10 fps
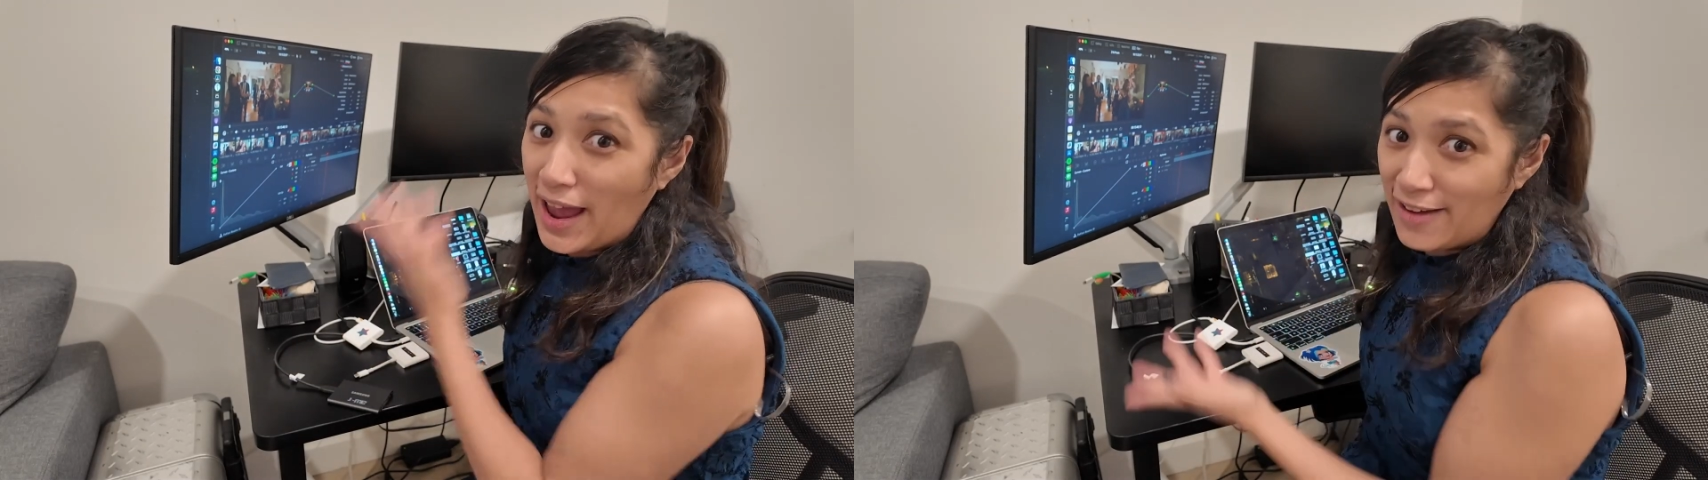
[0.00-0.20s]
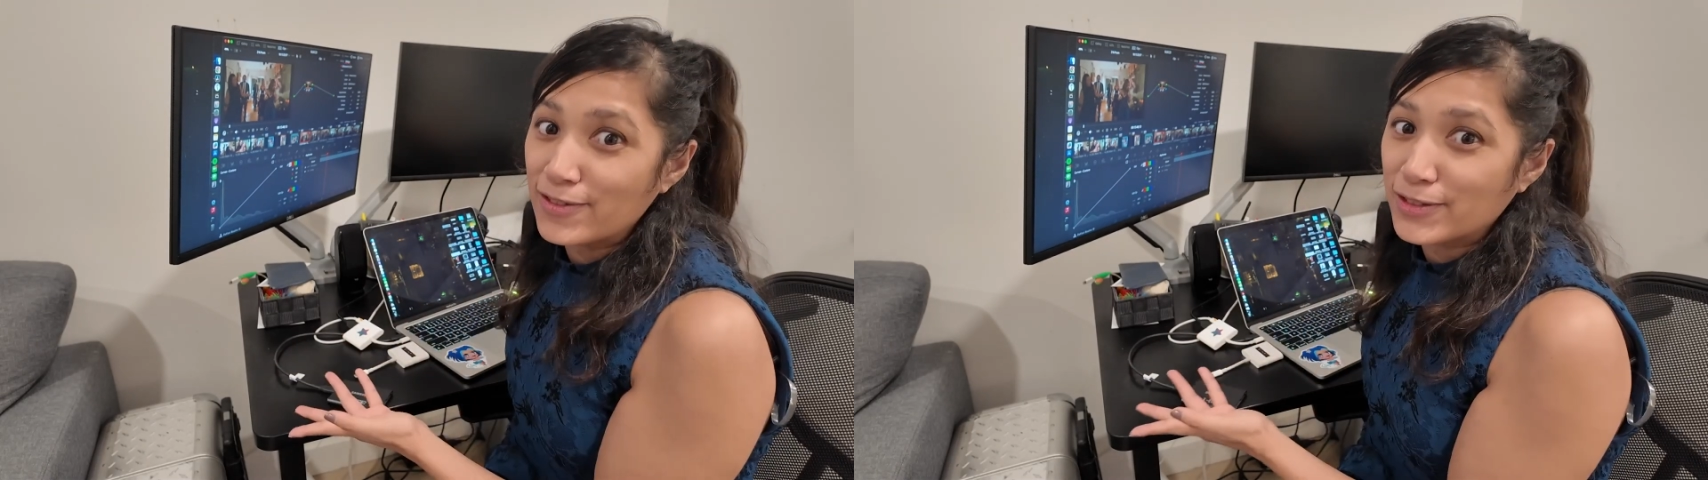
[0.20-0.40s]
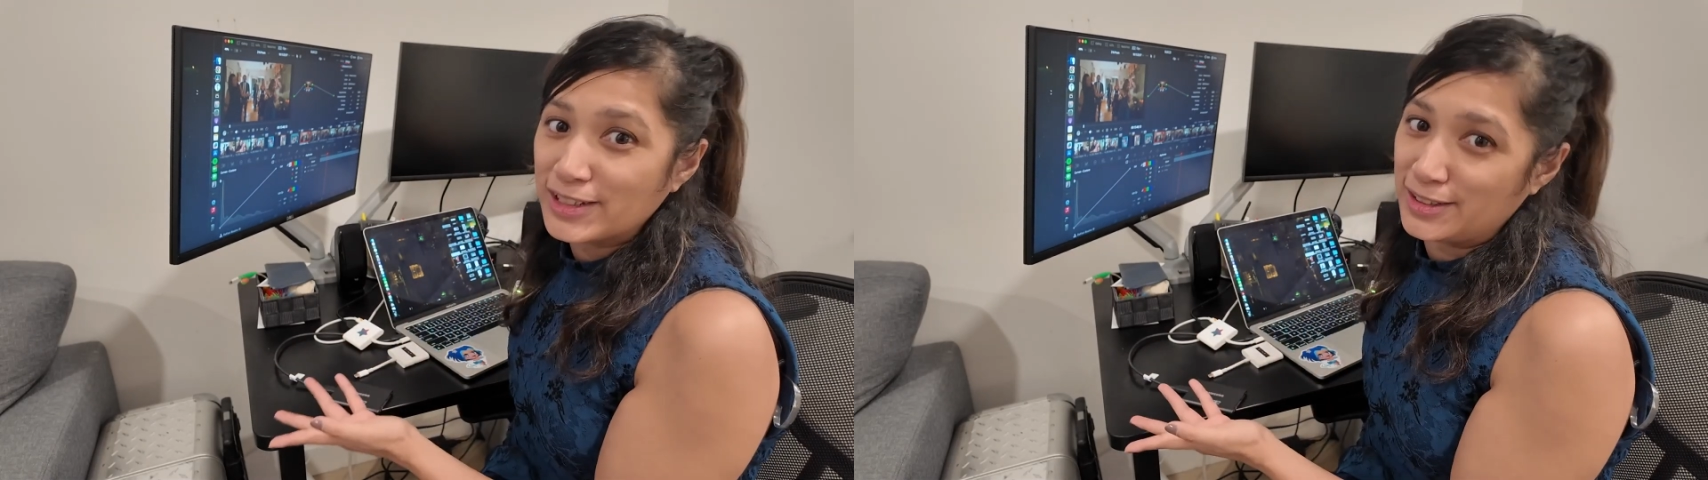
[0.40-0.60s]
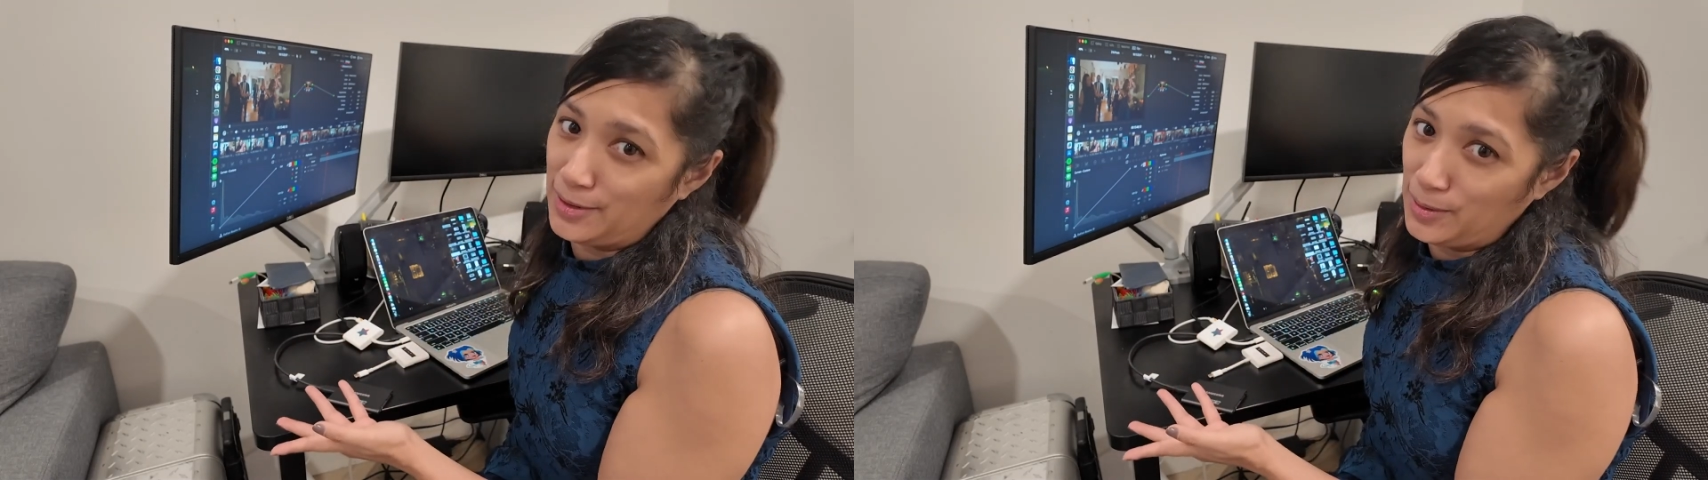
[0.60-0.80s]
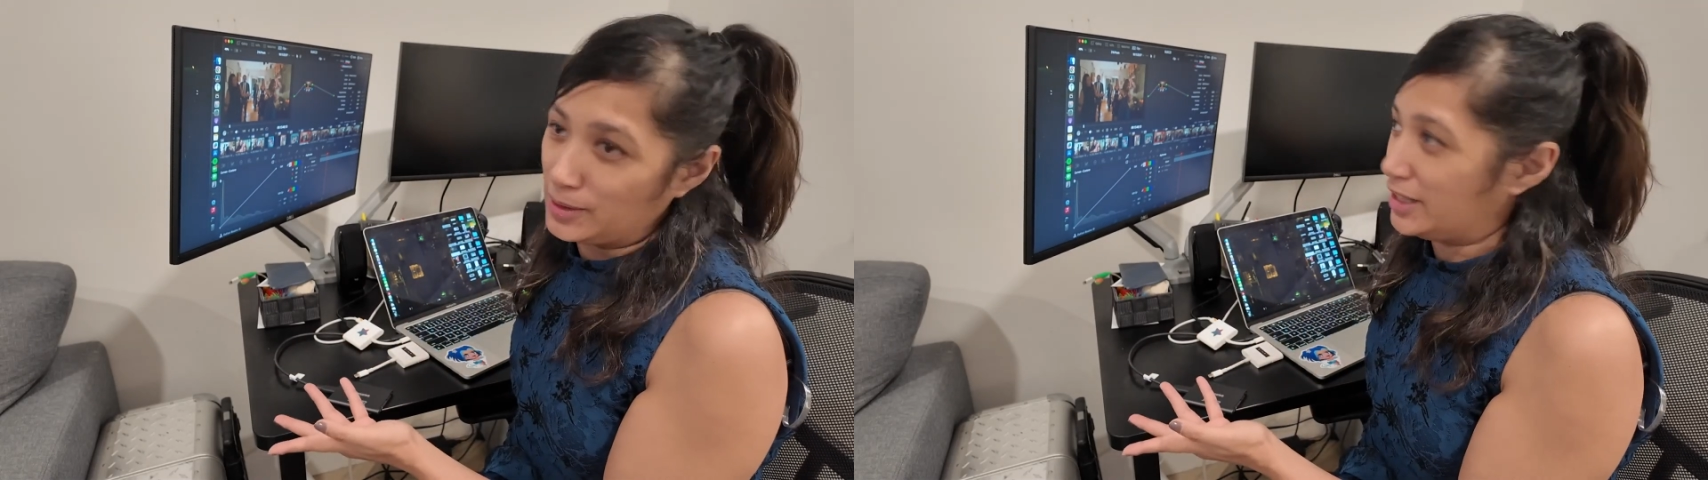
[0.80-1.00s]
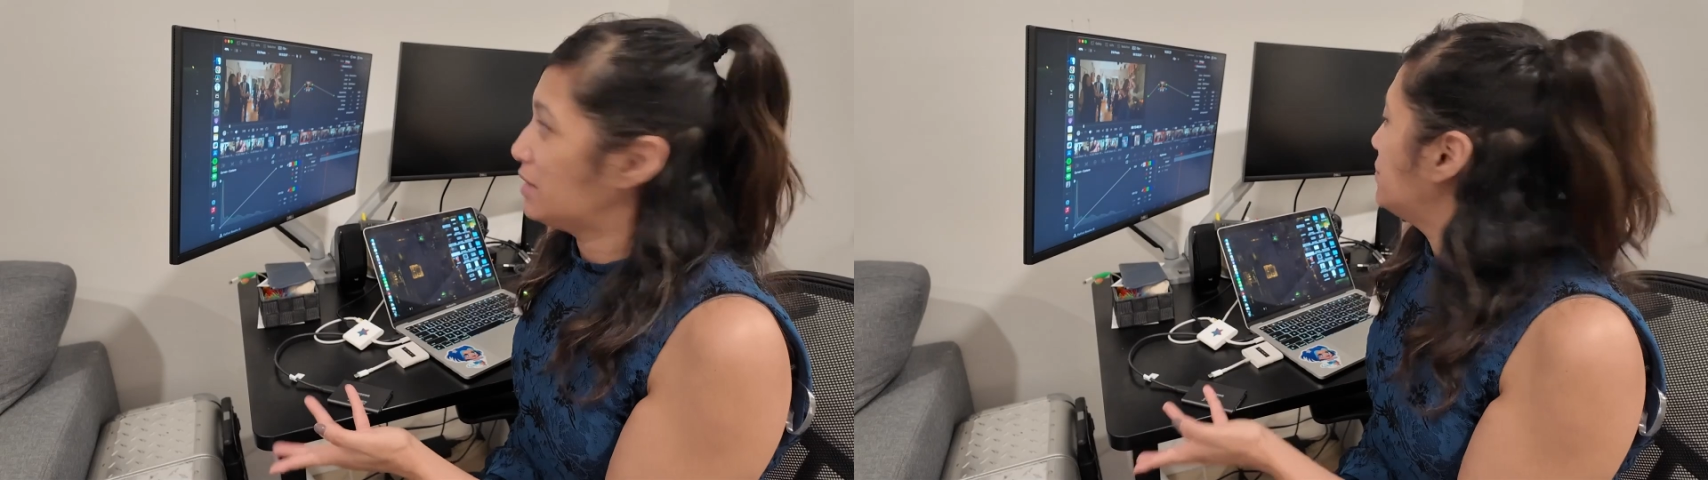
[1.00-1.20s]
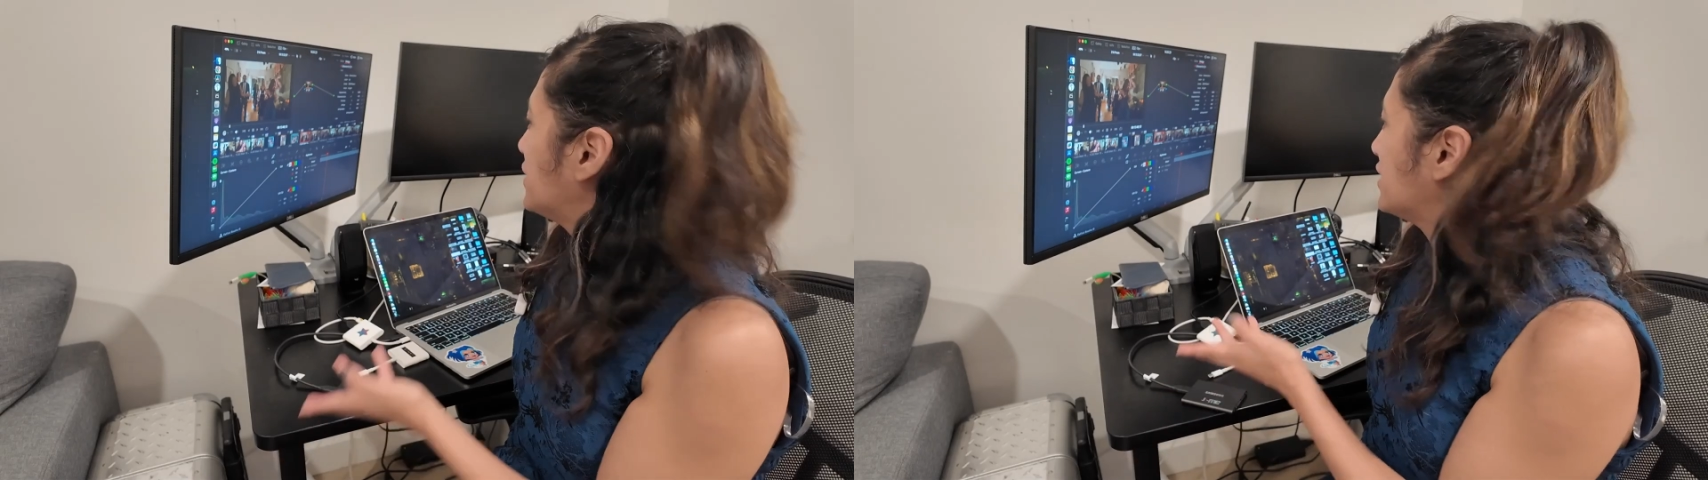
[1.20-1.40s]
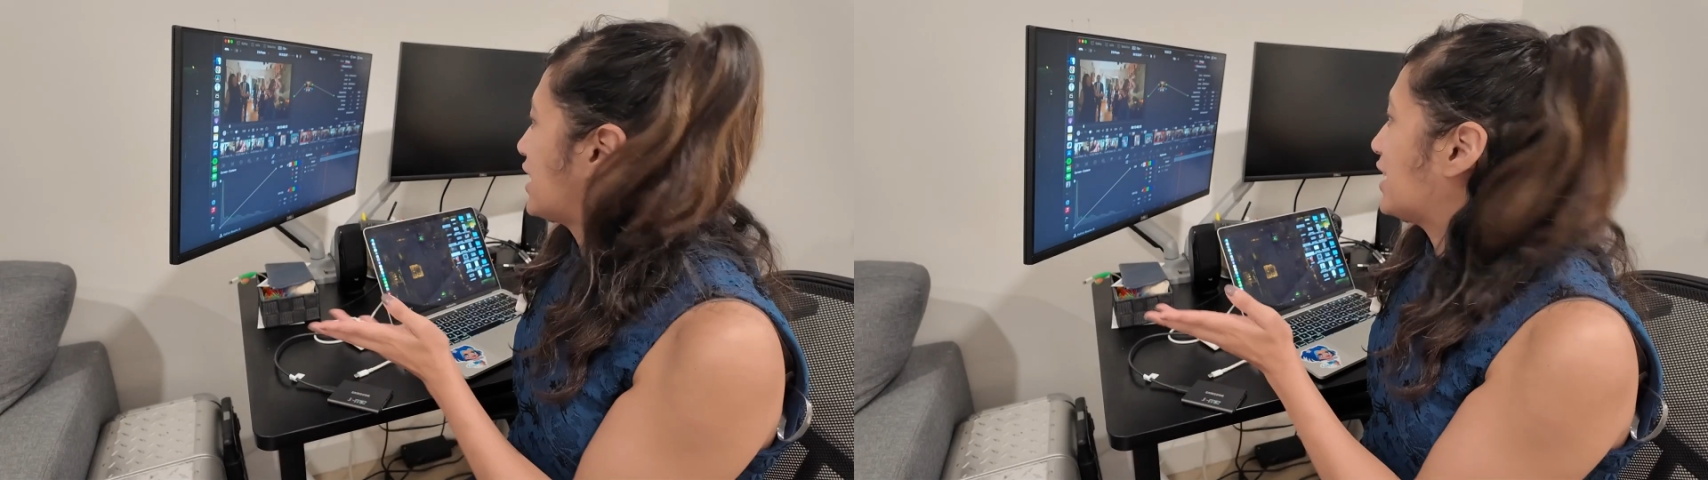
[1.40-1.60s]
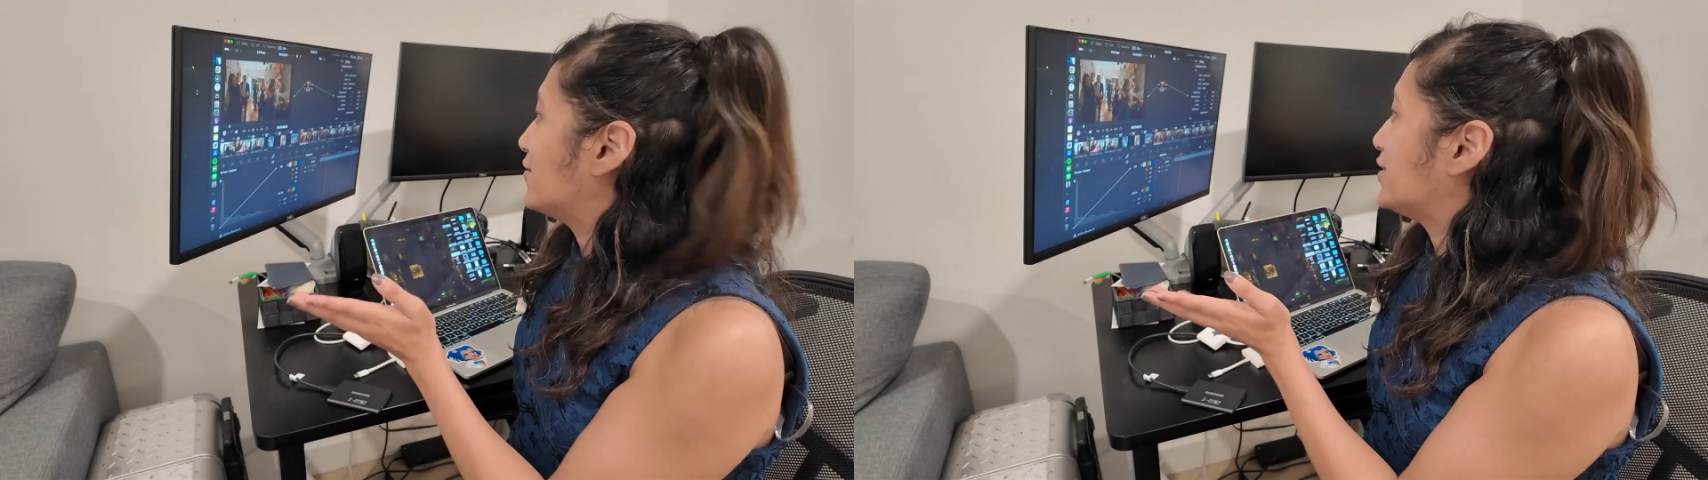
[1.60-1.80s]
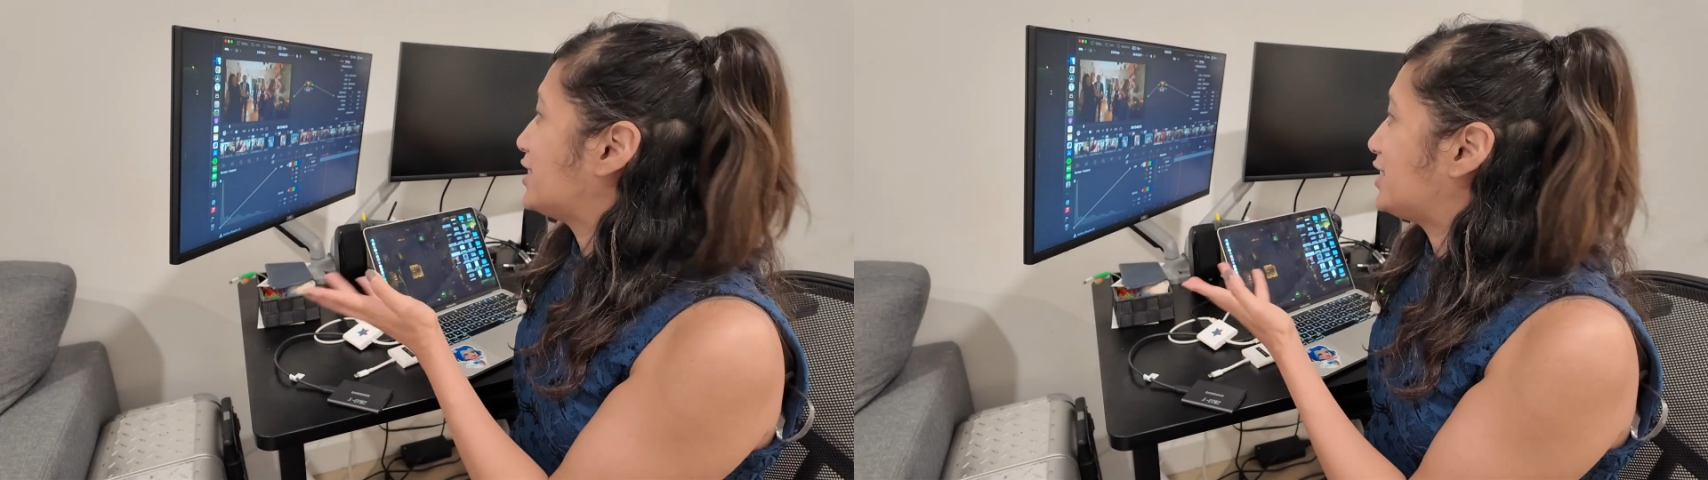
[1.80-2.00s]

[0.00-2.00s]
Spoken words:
every single clip because I have